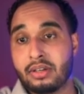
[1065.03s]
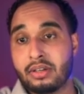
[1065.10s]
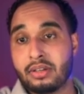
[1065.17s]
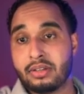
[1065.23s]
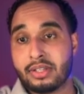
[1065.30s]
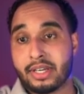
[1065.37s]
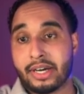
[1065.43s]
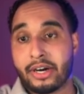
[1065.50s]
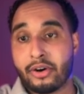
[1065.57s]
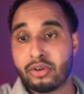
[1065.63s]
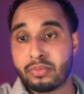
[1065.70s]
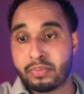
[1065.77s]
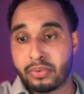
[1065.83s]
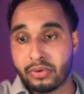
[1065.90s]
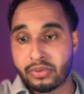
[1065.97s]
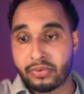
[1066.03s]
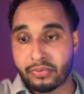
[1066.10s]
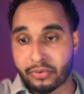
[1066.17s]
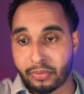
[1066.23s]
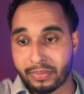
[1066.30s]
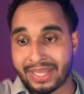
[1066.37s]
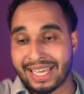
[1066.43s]
the output
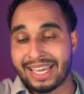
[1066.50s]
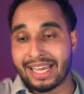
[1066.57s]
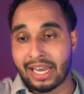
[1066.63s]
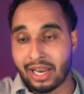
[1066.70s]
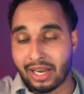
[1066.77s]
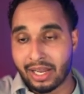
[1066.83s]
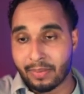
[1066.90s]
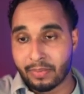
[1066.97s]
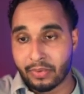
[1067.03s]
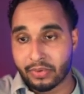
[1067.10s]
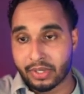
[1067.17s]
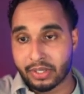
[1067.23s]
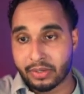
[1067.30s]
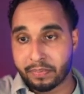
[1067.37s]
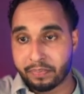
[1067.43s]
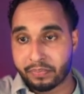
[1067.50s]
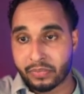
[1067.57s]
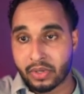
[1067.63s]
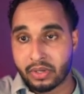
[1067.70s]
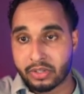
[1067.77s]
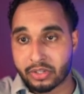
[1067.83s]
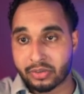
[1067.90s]
from the LLM model.
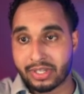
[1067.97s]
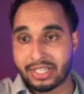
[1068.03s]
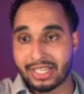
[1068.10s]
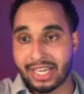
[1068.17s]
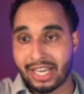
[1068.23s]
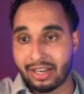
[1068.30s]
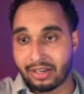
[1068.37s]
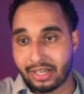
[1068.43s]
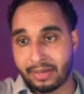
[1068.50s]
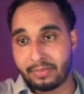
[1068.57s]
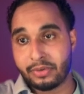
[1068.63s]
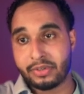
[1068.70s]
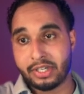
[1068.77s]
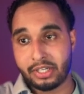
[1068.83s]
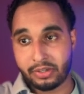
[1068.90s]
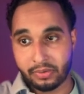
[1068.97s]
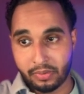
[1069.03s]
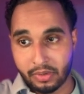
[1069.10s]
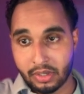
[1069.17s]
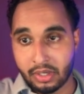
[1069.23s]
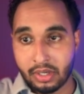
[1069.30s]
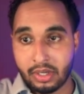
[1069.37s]
So this LLM model,
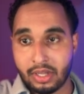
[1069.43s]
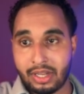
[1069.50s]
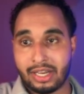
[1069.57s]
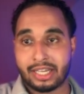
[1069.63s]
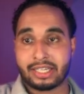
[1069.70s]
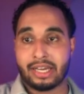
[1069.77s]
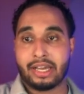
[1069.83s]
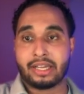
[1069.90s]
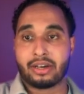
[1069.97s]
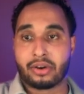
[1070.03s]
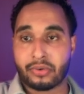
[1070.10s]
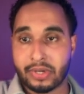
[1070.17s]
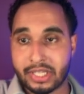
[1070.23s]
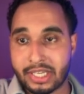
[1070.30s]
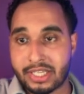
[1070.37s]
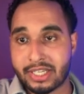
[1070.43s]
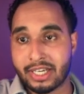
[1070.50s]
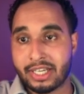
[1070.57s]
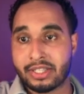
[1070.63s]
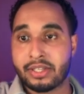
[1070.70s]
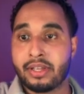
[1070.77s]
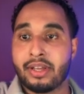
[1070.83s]
like I already
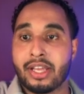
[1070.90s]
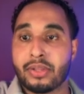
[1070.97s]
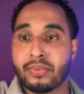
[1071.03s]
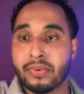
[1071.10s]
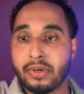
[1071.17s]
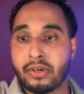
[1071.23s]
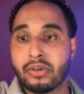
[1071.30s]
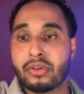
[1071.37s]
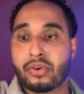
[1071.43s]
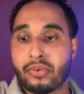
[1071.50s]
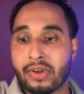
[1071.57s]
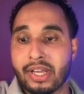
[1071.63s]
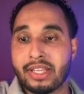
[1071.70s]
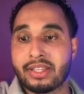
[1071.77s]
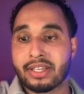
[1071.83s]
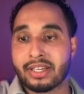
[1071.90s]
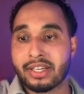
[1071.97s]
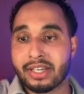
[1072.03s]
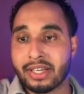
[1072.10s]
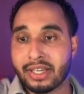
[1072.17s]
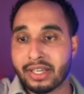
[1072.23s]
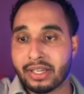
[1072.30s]
said, it will create
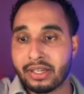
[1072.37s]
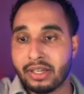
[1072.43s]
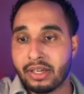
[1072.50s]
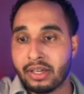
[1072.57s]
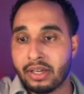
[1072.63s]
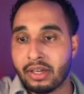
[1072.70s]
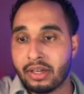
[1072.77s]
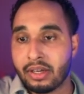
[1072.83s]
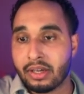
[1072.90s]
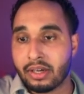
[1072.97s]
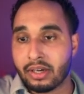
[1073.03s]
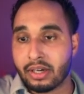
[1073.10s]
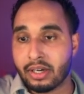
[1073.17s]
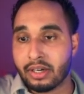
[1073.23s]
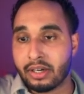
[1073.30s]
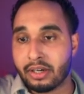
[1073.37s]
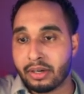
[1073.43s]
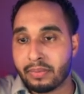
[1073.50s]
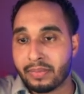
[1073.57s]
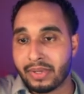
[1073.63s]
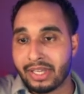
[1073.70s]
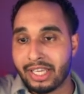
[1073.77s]
a
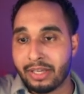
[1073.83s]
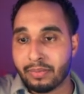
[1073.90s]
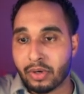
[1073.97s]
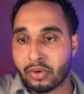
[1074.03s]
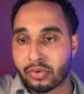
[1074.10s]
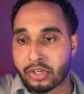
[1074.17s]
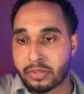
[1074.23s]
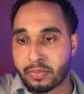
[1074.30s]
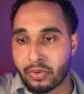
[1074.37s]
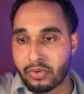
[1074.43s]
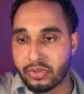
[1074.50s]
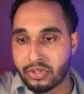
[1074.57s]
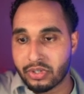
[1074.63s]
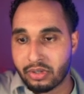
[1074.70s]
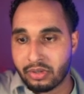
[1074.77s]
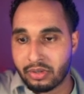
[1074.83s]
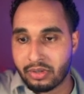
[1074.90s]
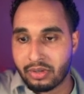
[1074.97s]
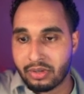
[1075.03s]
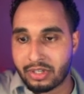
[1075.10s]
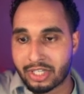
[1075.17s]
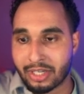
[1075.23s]
email response
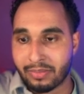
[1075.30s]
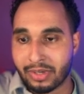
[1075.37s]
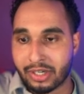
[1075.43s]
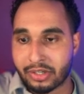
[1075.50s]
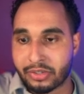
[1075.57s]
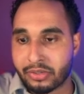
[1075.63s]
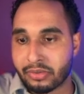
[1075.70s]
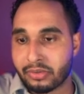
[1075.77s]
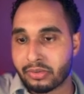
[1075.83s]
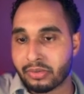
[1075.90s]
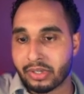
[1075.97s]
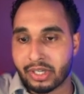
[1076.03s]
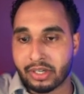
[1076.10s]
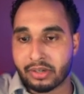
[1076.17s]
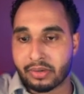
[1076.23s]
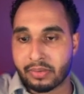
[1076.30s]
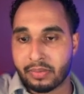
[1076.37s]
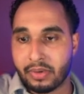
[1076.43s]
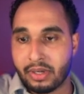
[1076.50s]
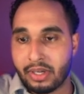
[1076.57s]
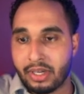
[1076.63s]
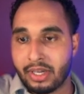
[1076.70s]
similar to here.
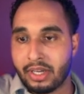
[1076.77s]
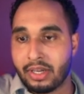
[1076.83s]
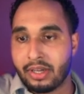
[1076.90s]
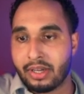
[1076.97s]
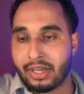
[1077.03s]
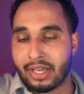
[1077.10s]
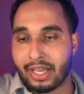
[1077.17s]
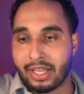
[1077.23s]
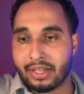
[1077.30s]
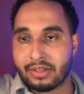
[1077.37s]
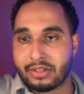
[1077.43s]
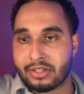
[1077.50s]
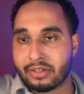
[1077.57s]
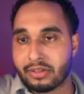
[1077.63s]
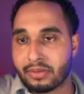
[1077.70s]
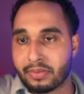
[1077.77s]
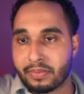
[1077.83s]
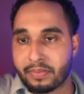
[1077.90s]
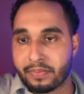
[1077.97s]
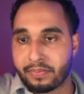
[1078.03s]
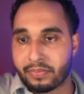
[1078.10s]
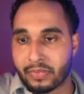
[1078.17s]
And so
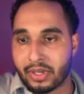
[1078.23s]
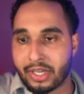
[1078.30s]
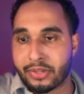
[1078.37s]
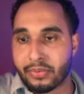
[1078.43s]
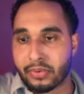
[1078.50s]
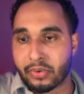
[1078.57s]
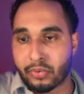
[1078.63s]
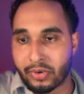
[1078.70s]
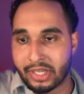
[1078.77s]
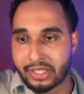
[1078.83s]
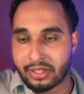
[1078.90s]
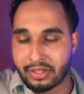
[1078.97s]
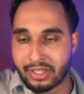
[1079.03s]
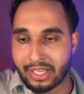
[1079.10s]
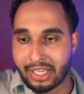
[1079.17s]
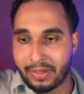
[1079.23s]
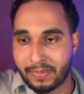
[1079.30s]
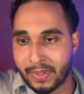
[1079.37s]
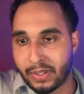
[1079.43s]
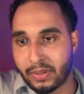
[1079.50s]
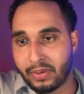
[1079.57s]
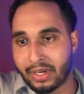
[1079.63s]
it will read the
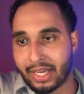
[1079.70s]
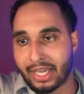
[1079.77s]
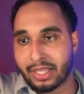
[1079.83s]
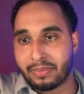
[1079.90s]
email, and